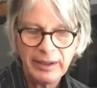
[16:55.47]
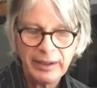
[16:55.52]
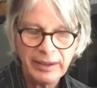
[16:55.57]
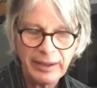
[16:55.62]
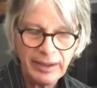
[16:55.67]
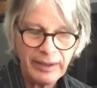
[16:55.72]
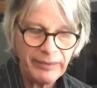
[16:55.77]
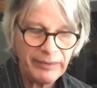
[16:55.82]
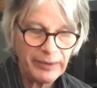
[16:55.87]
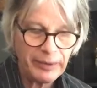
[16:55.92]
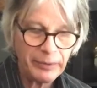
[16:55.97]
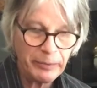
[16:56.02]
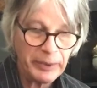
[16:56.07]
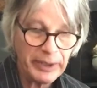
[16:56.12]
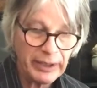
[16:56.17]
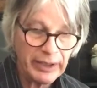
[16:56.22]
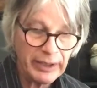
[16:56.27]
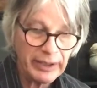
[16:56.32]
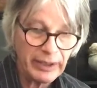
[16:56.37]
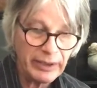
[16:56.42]
if you're
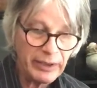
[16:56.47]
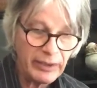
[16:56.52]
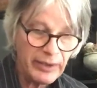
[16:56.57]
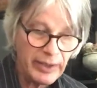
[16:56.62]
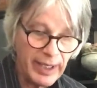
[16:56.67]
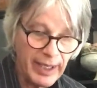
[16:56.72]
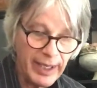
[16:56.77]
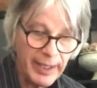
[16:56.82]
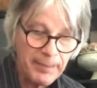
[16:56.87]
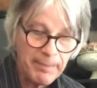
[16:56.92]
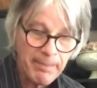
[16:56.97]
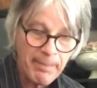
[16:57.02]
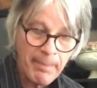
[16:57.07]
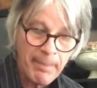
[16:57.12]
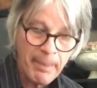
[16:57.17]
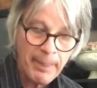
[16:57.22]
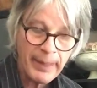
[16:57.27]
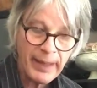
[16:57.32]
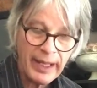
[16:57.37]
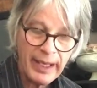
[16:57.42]
willing to do that.
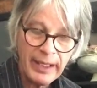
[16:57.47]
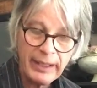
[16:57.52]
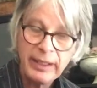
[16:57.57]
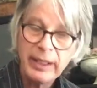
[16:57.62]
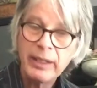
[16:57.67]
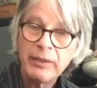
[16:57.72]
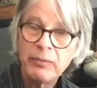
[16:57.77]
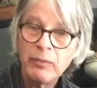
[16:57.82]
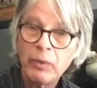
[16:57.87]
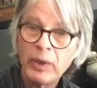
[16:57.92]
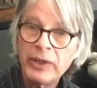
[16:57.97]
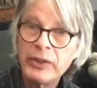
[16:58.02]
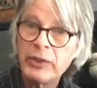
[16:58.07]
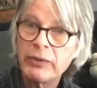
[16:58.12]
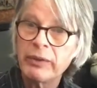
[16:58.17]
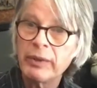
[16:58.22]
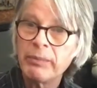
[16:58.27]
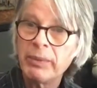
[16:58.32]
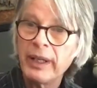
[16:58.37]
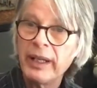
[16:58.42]
And then once you
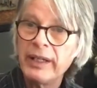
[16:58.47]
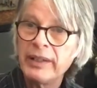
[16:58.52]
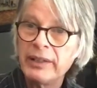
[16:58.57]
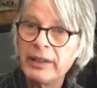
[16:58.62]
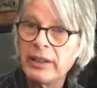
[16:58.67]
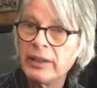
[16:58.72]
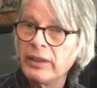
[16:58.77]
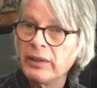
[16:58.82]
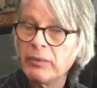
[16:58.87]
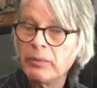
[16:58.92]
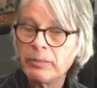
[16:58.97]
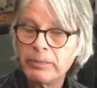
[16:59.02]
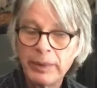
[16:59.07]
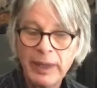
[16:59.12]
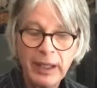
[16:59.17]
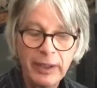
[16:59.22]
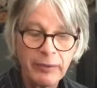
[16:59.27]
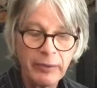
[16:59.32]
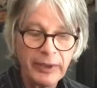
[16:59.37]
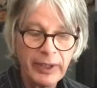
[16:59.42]
replace it, you
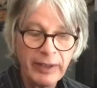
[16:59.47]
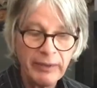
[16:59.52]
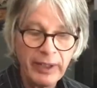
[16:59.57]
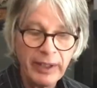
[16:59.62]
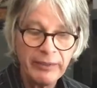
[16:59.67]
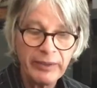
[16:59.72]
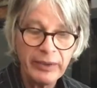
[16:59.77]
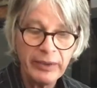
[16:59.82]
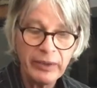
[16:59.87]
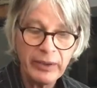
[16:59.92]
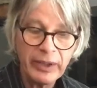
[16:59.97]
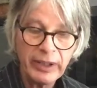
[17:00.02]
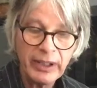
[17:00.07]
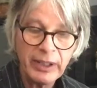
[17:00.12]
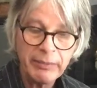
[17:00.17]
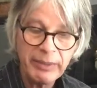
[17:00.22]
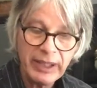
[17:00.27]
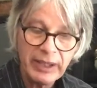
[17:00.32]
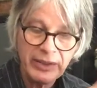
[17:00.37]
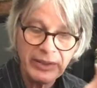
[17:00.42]
probably will never have to do it again,
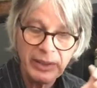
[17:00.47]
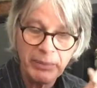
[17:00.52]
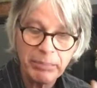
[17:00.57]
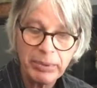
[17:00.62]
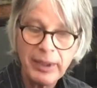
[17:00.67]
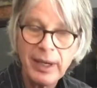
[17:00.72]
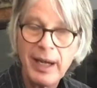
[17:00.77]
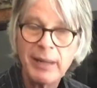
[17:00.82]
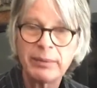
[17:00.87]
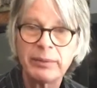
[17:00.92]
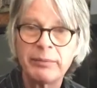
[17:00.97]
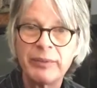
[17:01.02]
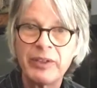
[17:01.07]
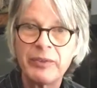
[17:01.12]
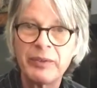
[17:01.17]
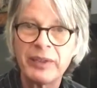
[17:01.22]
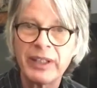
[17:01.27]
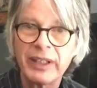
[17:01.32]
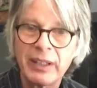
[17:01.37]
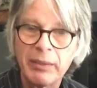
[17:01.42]
because the problem is
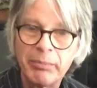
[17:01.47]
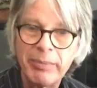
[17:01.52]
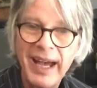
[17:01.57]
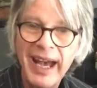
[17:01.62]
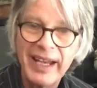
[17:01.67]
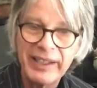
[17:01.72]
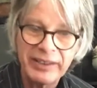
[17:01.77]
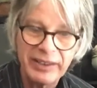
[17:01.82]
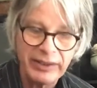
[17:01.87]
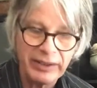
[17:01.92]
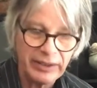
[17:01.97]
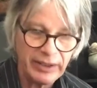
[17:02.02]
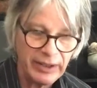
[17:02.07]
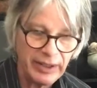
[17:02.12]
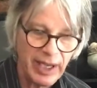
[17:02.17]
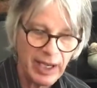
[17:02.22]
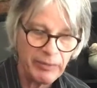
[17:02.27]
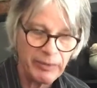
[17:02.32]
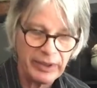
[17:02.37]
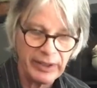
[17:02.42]
with the capacitor and
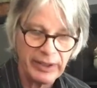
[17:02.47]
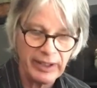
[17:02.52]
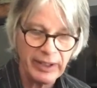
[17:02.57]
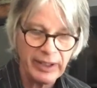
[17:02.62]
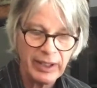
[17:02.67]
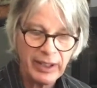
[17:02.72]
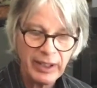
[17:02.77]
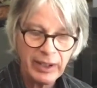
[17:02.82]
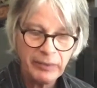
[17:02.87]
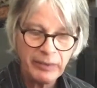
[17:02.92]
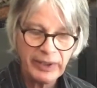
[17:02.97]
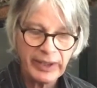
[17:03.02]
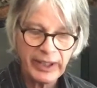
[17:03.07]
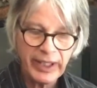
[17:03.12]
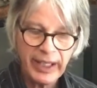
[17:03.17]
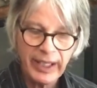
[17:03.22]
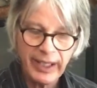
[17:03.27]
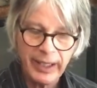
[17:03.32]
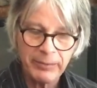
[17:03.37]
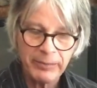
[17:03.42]
not with the
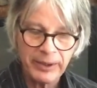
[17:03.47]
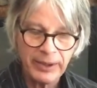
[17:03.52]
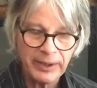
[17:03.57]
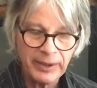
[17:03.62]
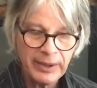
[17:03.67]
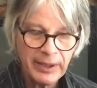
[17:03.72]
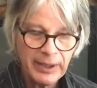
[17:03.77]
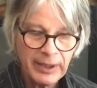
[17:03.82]
camera.